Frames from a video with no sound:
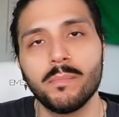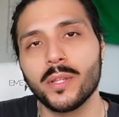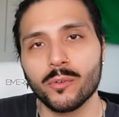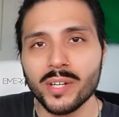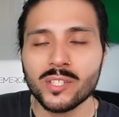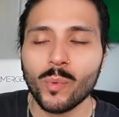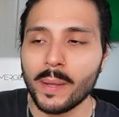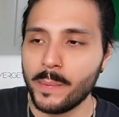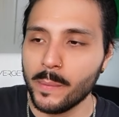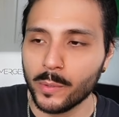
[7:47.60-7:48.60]
But the reason why
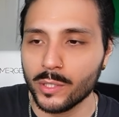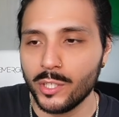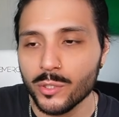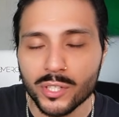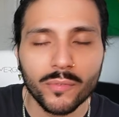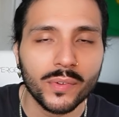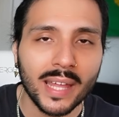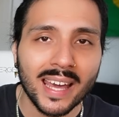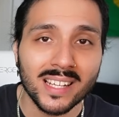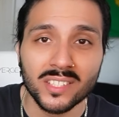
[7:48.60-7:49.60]
people accuse her for
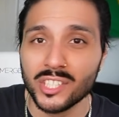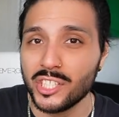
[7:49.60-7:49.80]
that is because